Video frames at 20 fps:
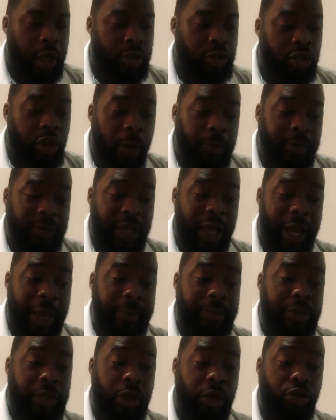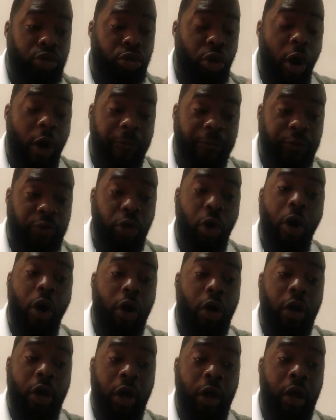Sometimes tough talk